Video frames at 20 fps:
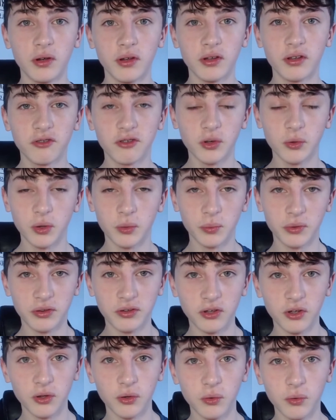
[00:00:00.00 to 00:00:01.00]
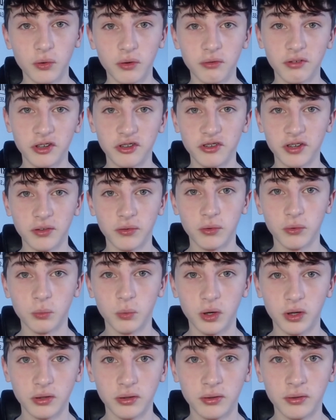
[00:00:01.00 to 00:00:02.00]
Chilwell with 2, Reece James with
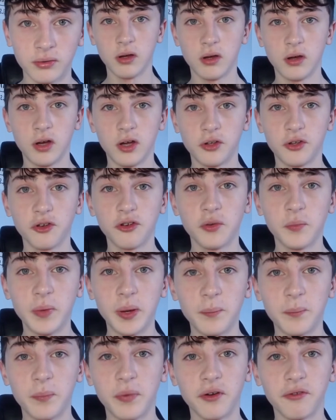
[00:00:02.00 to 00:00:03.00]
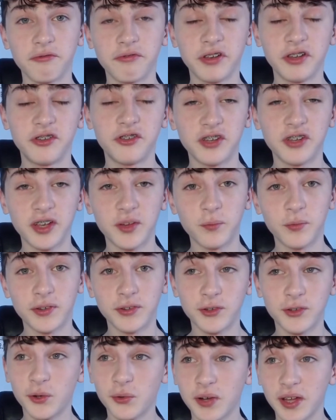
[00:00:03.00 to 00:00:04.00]
1. I do remember Reece James's
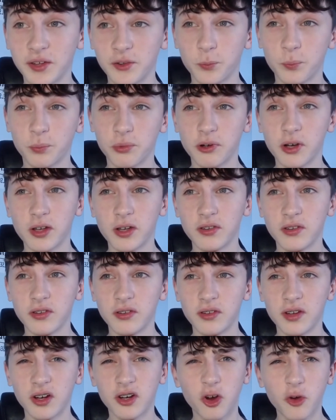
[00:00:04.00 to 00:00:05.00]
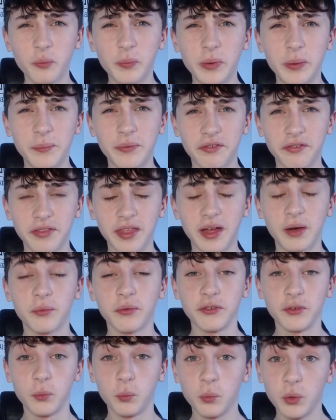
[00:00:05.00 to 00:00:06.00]
goal against Brighton. I can't remember if that was
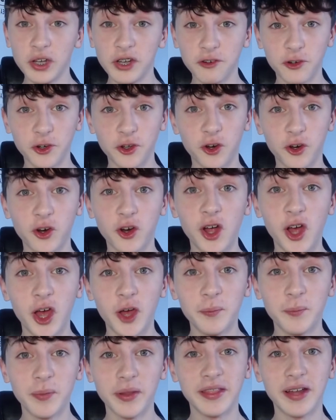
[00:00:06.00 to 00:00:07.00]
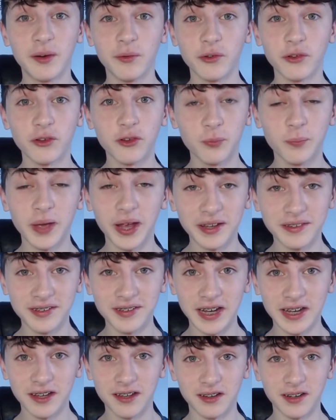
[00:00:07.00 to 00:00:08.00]
the winner or not, but that was
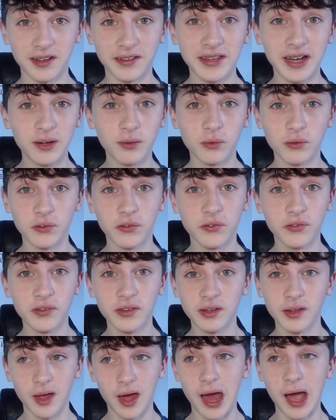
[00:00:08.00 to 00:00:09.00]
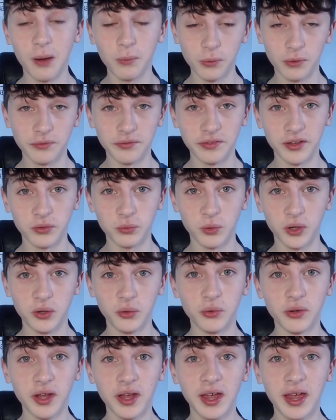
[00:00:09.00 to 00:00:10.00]
spectacular. That was out of this
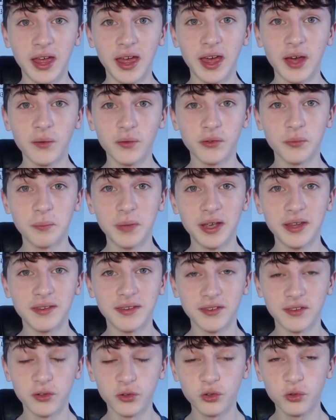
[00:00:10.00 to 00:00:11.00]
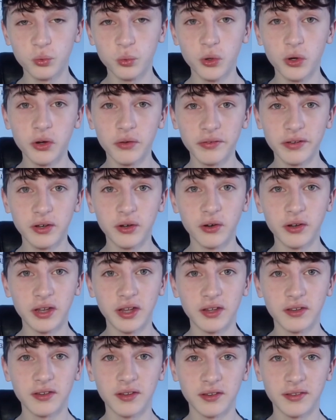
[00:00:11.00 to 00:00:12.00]
world. It was amazing. The swerve he got on it
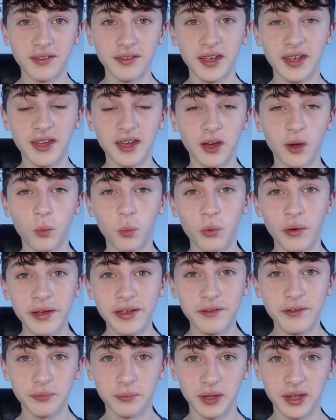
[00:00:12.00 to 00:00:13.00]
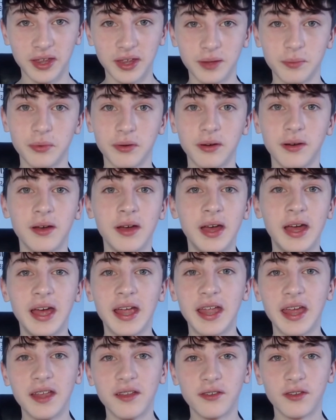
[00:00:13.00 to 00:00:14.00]
to take it away from the keeper
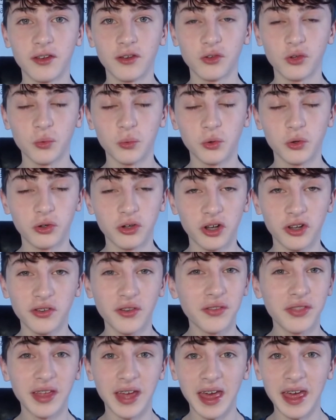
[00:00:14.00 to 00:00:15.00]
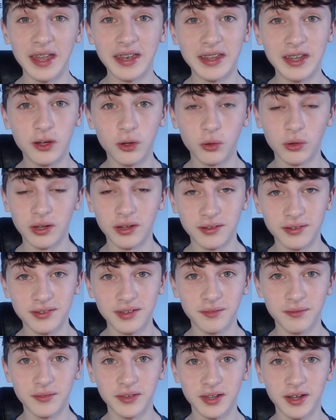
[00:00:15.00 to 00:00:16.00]
into the top corner. I don't think any goalie is
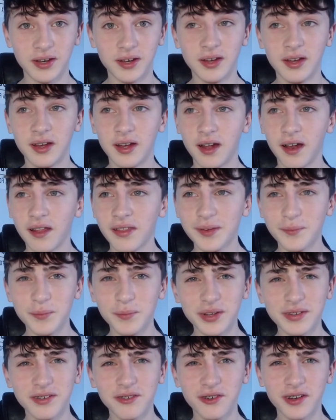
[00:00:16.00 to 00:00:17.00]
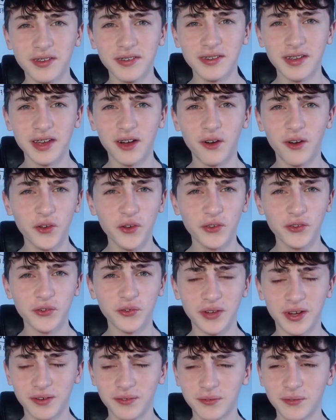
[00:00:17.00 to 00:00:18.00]
saving that. I think Matty Ryan's at Arsenal
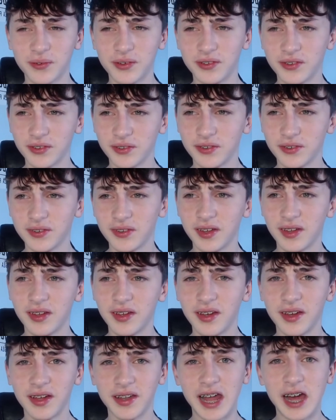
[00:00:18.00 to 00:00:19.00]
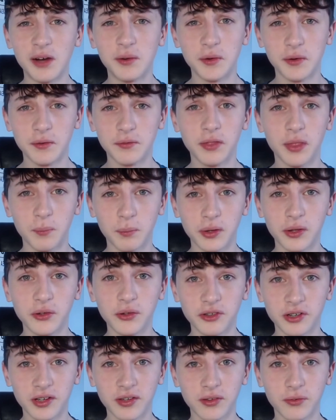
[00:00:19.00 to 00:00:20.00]
now, which is an out of the blue
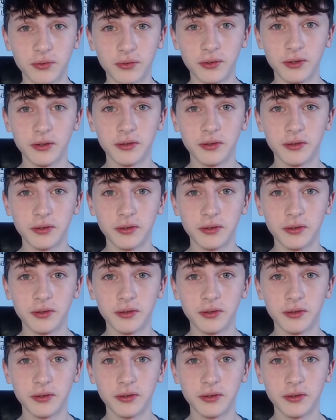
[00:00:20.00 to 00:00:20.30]
transfer.